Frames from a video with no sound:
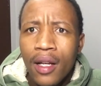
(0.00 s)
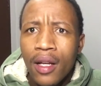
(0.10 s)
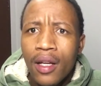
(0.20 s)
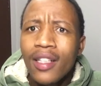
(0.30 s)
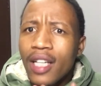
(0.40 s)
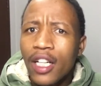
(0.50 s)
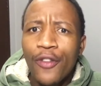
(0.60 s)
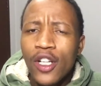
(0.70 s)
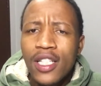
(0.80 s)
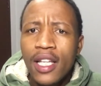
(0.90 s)
He's ready for
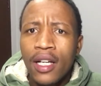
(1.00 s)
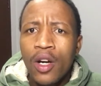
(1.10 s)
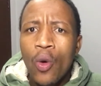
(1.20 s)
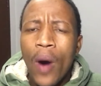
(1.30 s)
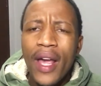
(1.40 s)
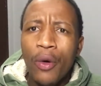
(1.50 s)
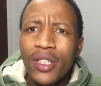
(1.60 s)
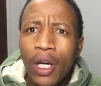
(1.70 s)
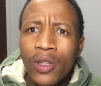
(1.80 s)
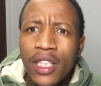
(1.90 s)
this thing. Why are we
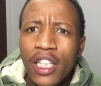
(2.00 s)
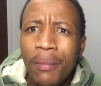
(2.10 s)
doubting him?